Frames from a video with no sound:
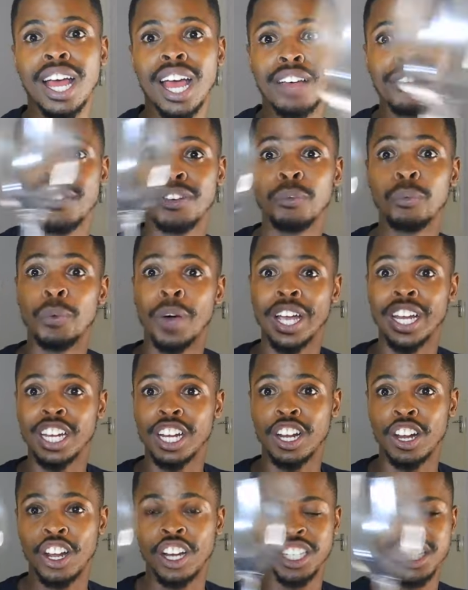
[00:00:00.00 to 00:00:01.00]
I have a wine
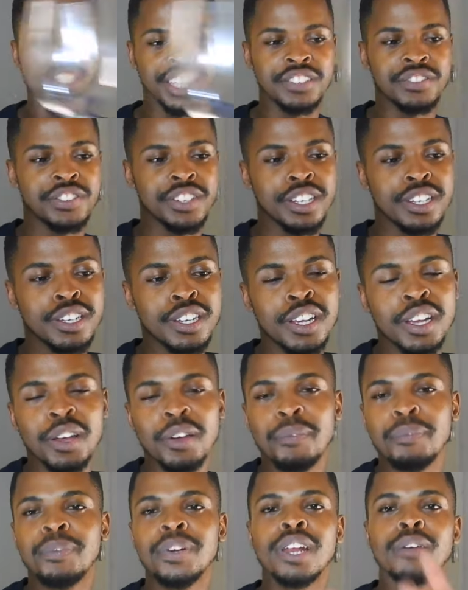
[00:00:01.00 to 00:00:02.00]
glass even,
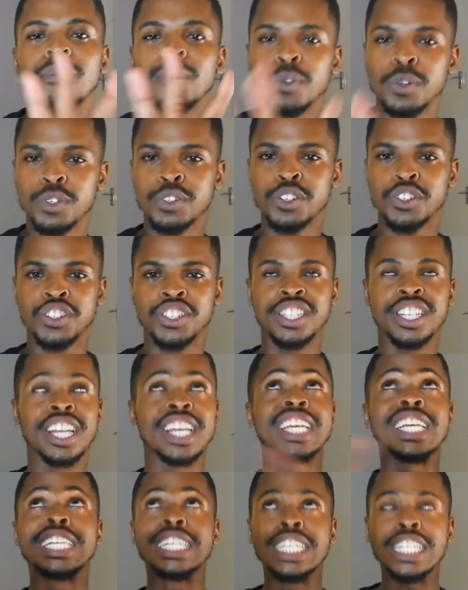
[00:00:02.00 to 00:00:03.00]
but I'm also just
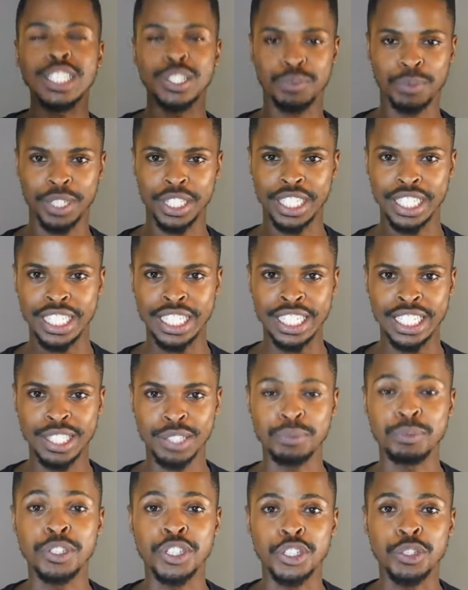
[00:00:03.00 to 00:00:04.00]
like, it is what it
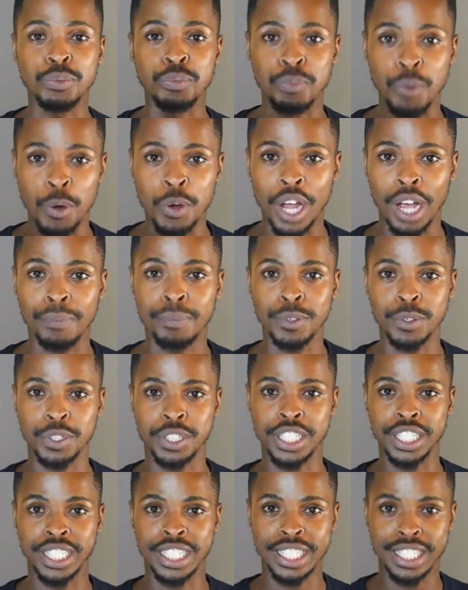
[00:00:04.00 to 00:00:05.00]
is. We just woke up to
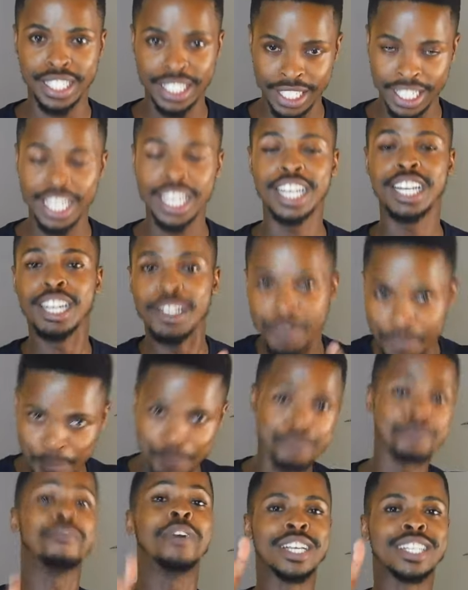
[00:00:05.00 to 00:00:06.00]
this.
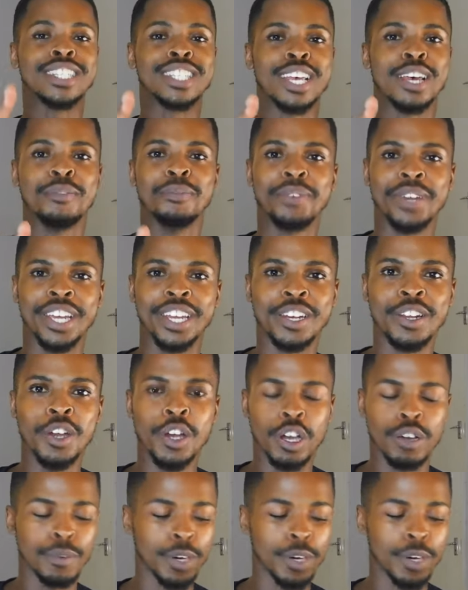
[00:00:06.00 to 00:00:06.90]
Masambin.